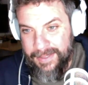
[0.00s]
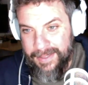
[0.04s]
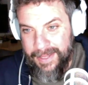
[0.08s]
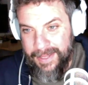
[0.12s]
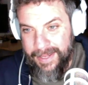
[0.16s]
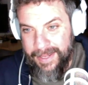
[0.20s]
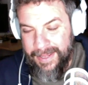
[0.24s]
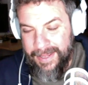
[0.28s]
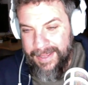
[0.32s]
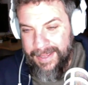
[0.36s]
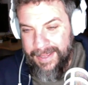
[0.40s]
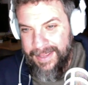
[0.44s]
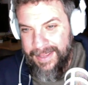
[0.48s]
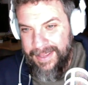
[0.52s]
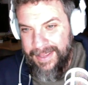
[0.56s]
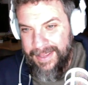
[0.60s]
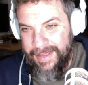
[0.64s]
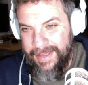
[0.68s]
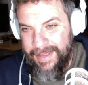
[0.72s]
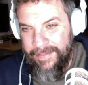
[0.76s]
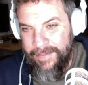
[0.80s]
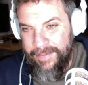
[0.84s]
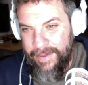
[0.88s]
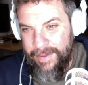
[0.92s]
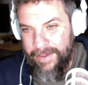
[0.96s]
Like
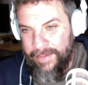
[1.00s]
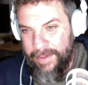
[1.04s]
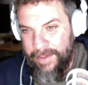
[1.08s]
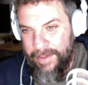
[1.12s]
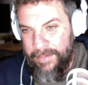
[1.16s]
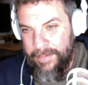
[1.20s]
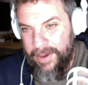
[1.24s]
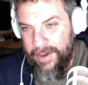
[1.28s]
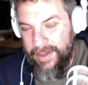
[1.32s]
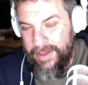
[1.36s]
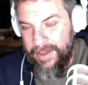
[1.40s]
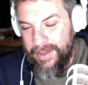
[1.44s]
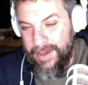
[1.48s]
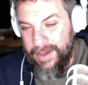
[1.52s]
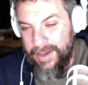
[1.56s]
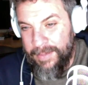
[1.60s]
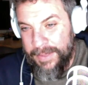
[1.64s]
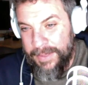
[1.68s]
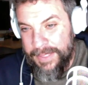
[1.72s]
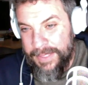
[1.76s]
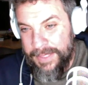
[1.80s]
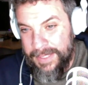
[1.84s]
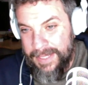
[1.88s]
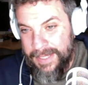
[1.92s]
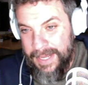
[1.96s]
if I'm running the
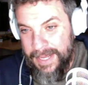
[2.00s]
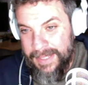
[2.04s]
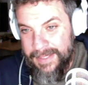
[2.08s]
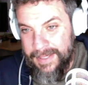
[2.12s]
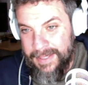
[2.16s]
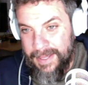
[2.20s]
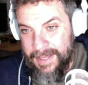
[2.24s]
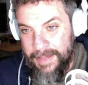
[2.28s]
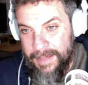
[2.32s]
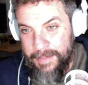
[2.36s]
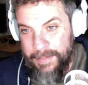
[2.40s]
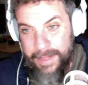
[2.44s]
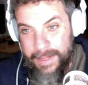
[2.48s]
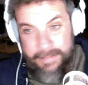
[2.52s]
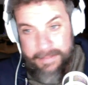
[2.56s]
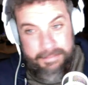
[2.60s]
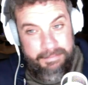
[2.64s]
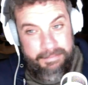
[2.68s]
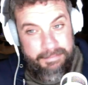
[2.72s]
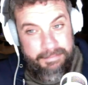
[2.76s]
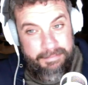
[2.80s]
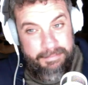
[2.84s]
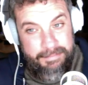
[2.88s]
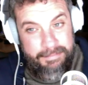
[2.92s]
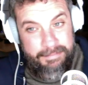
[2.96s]
numbers at Tesla, I'm like,
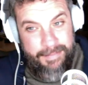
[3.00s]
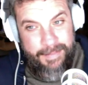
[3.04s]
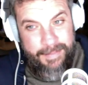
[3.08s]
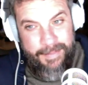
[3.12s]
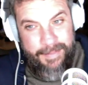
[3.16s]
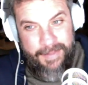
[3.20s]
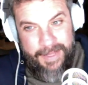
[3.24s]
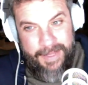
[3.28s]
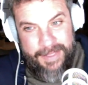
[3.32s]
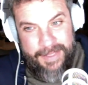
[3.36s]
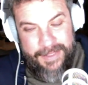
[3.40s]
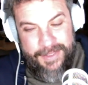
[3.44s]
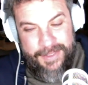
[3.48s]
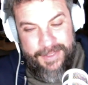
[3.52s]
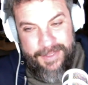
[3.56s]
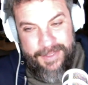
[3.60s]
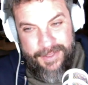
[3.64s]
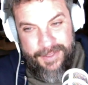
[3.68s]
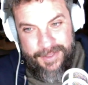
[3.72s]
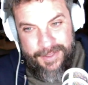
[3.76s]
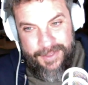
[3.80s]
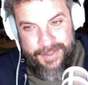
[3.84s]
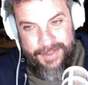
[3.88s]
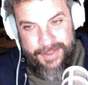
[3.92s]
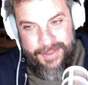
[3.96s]
let's
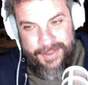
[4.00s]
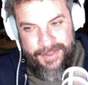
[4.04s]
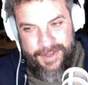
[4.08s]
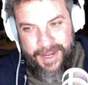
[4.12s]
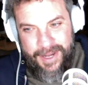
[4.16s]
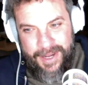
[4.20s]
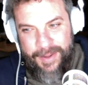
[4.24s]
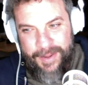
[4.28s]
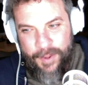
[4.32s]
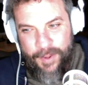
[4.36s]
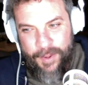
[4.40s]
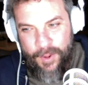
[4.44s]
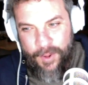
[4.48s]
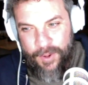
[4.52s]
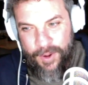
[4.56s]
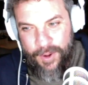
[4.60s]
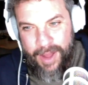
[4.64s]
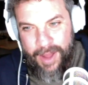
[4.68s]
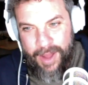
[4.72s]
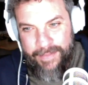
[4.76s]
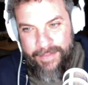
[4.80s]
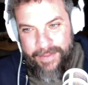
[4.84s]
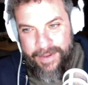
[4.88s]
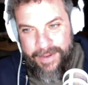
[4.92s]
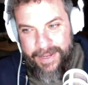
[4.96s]
try to hold
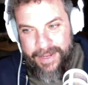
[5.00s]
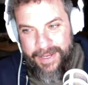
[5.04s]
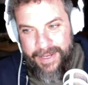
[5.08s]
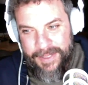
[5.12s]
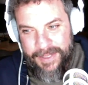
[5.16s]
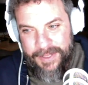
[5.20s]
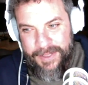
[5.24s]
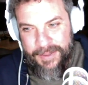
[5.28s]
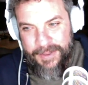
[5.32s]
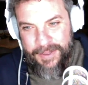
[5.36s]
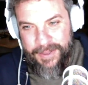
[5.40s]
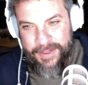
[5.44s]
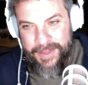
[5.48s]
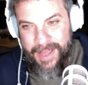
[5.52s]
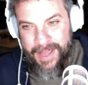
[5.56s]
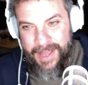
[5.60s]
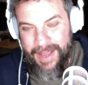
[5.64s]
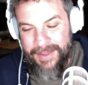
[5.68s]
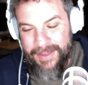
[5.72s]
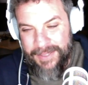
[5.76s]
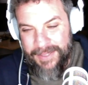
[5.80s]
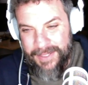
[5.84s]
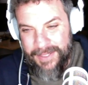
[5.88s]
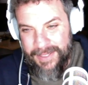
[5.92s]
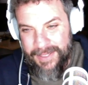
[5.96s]
off on hitting
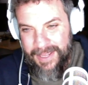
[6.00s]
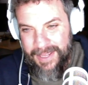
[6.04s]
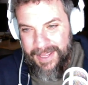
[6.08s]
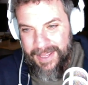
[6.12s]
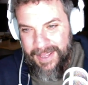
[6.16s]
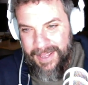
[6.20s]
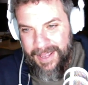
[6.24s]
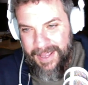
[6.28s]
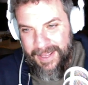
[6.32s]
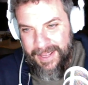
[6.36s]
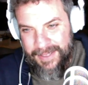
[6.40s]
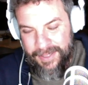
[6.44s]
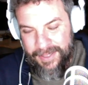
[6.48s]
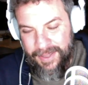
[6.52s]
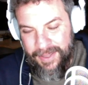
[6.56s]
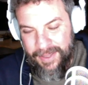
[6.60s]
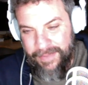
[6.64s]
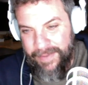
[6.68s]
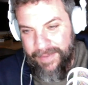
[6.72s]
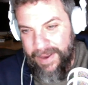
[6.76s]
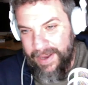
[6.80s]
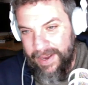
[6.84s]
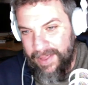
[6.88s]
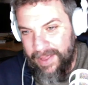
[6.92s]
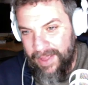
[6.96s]
200,000 until the
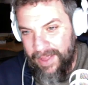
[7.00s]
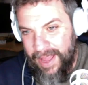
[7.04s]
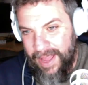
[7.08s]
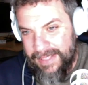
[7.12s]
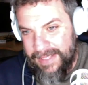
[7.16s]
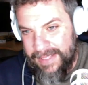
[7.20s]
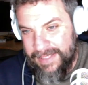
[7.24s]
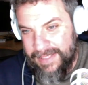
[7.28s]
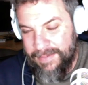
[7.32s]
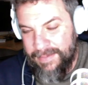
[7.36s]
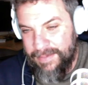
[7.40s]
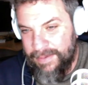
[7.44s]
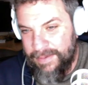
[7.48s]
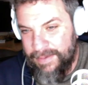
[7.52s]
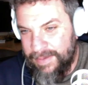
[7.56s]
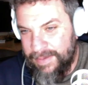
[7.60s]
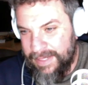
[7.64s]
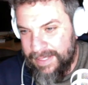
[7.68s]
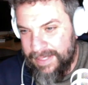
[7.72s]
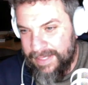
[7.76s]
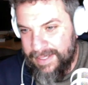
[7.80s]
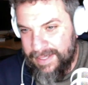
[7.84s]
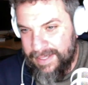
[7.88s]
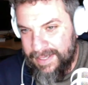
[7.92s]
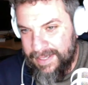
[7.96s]
very last
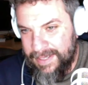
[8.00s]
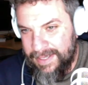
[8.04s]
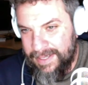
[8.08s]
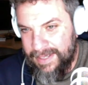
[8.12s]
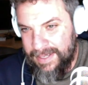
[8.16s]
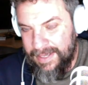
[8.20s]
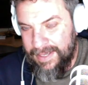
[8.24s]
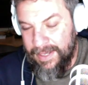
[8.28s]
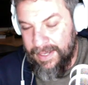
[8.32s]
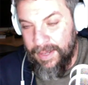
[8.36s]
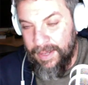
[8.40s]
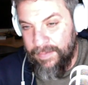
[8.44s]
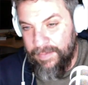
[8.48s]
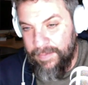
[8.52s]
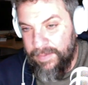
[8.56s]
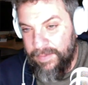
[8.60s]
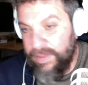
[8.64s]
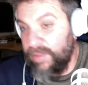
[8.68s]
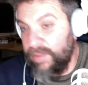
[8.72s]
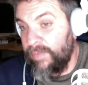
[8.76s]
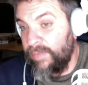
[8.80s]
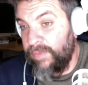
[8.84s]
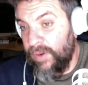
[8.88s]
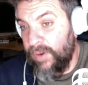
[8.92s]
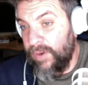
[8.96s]

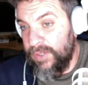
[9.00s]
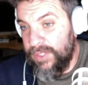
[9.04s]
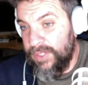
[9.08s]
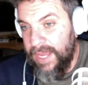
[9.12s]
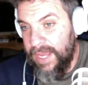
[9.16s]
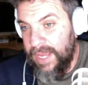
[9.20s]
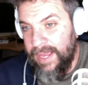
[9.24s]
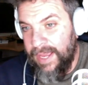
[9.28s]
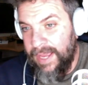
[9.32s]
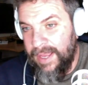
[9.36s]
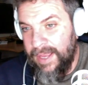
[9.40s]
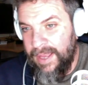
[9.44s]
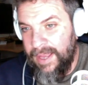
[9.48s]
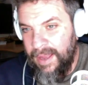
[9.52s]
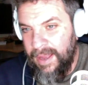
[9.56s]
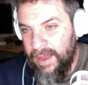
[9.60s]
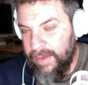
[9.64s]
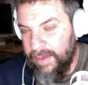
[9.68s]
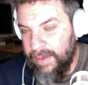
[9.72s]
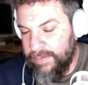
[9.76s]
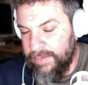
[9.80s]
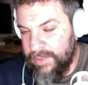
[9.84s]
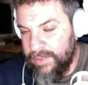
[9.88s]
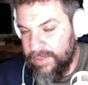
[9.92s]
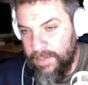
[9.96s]
the first day
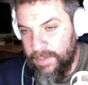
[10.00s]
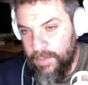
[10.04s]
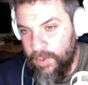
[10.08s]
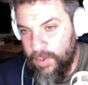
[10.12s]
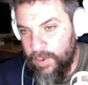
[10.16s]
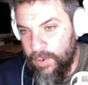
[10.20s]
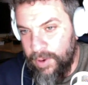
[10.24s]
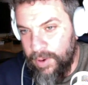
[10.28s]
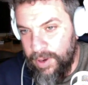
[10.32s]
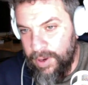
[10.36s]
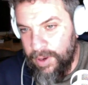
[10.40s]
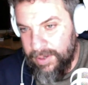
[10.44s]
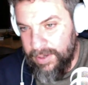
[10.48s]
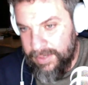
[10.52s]
of some quarter.